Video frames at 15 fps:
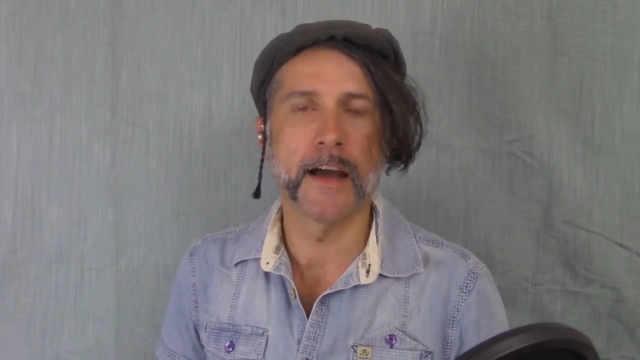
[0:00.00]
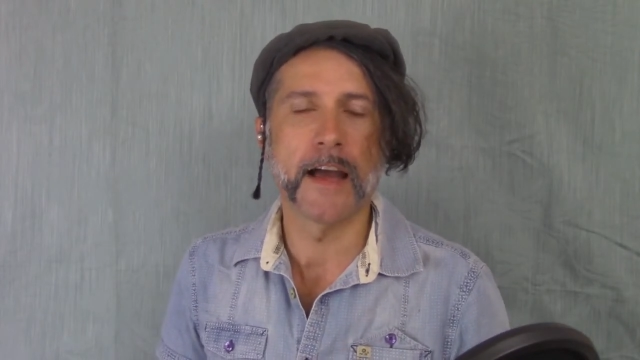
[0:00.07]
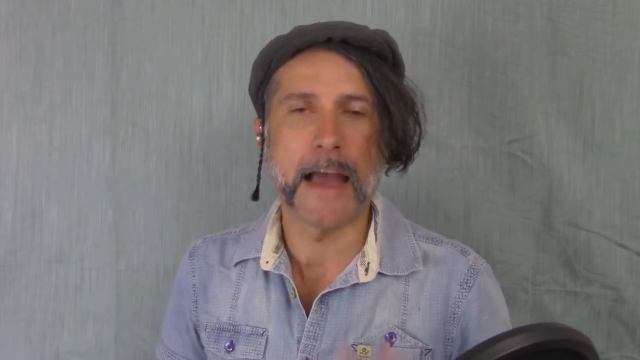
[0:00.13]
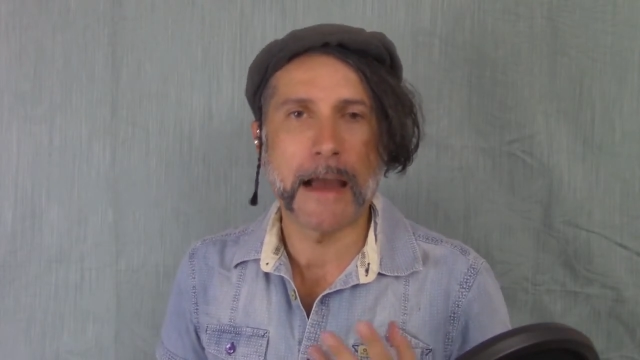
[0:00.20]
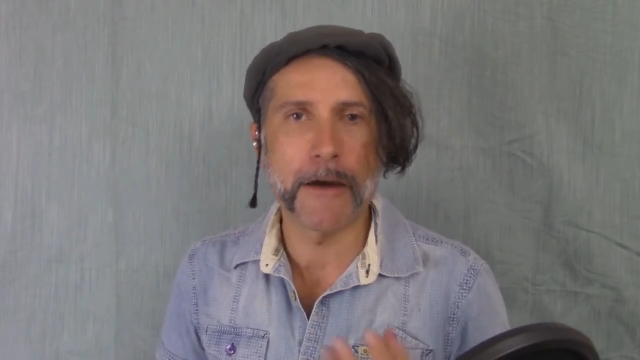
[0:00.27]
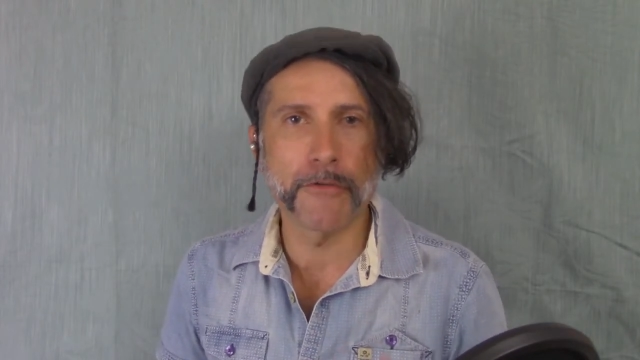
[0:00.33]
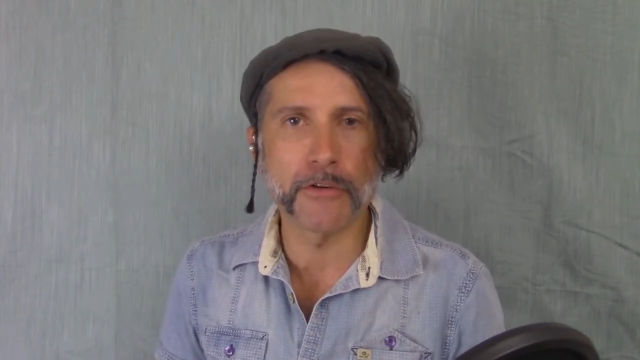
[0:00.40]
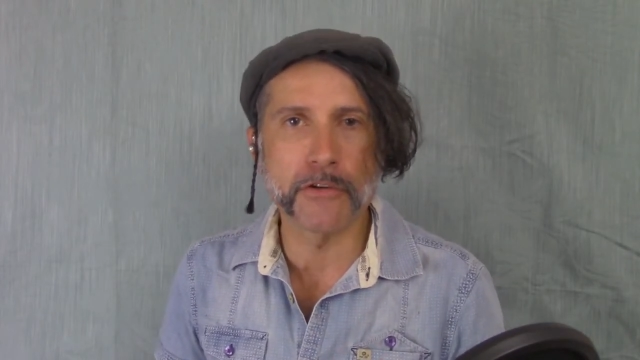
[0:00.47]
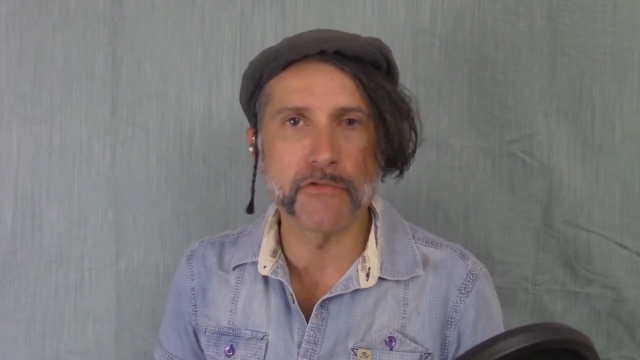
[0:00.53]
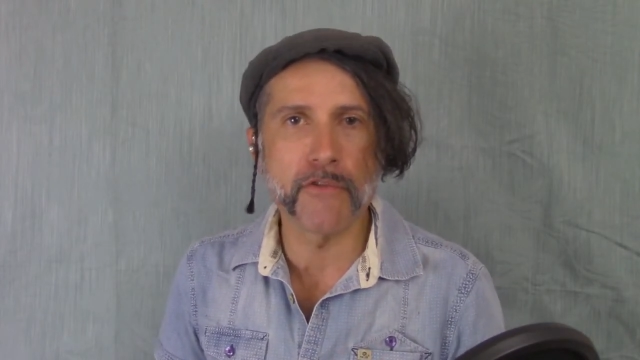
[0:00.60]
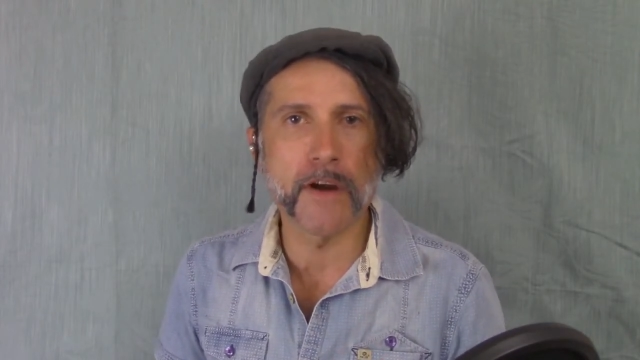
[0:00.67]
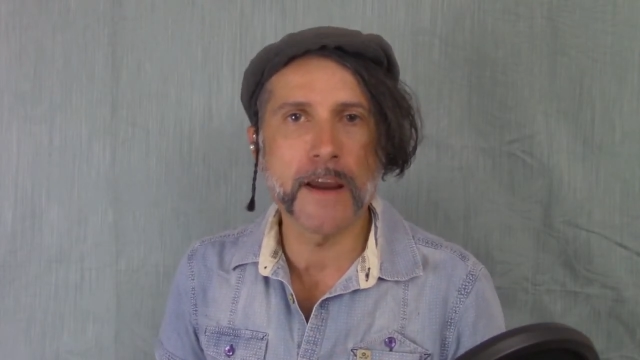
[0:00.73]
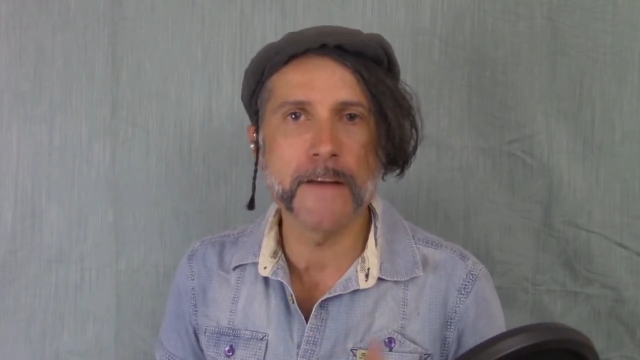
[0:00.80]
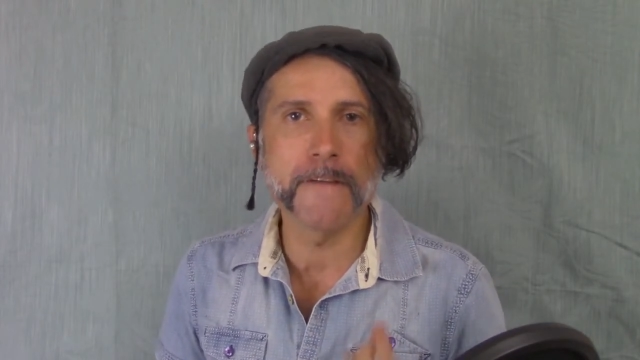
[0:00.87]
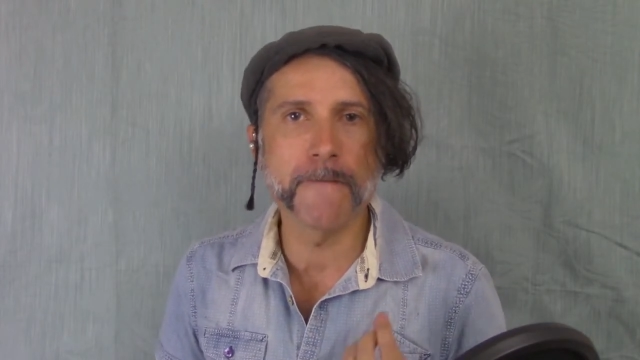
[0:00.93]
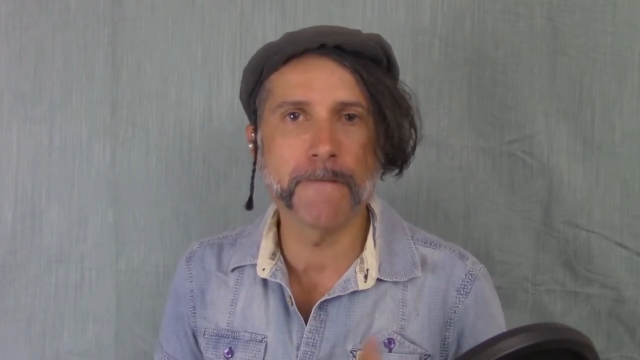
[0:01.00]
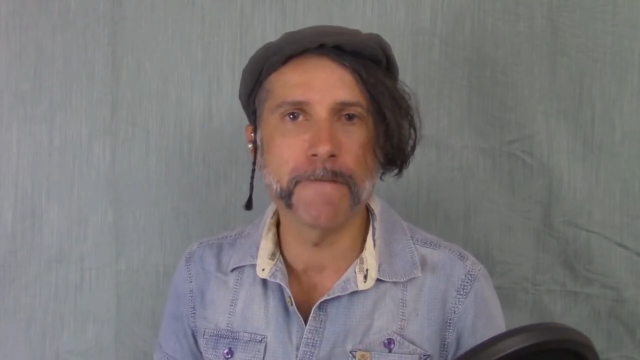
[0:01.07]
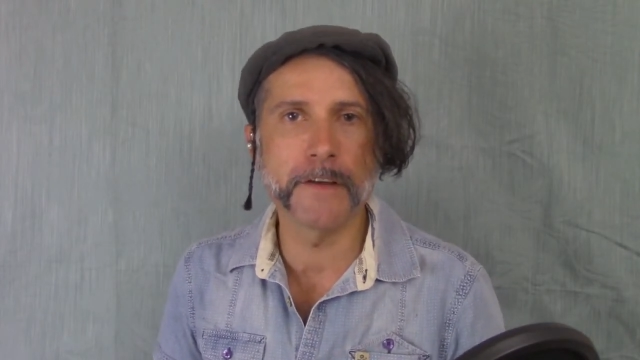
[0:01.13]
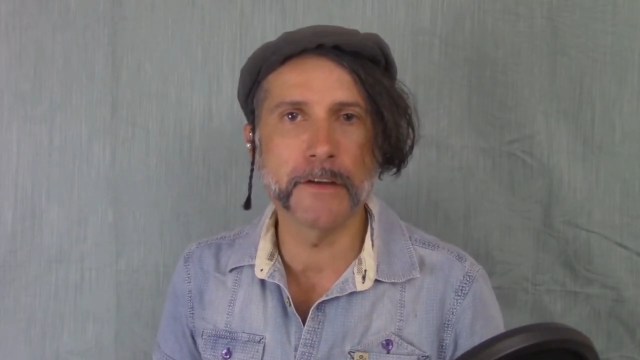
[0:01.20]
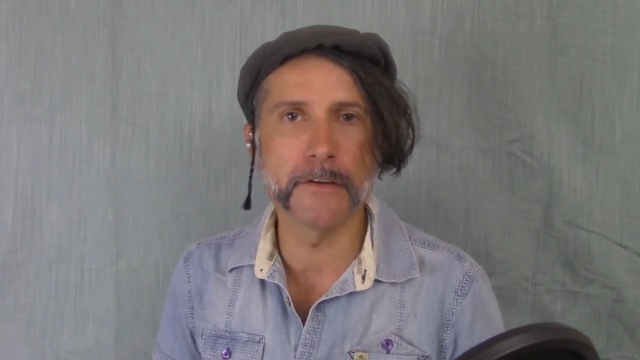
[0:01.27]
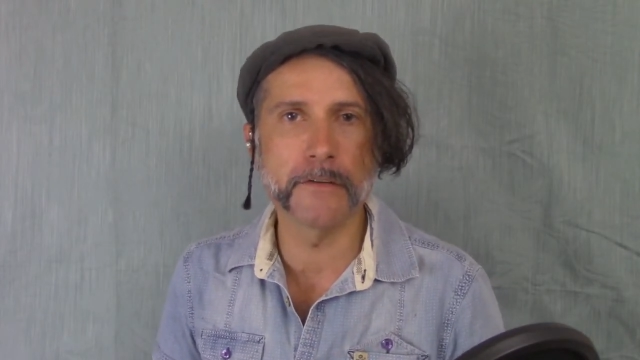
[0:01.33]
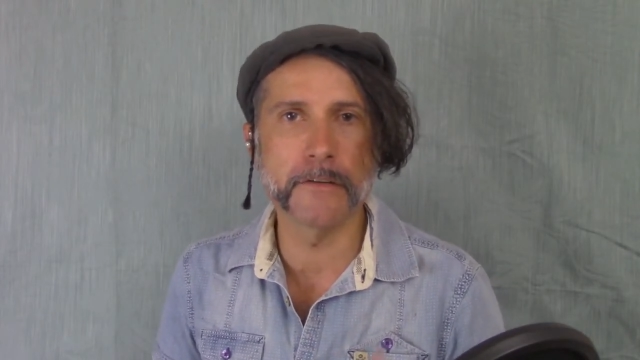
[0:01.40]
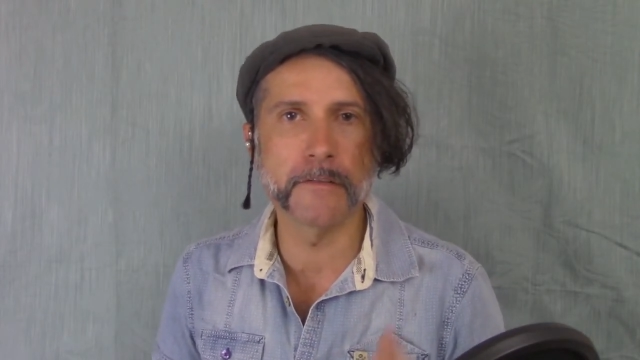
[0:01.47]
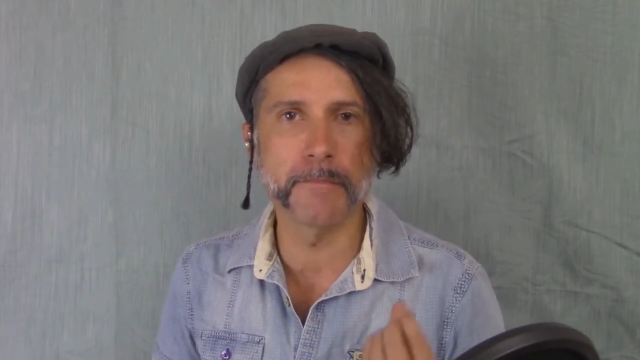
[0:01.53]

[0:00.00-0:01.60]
how the grain feels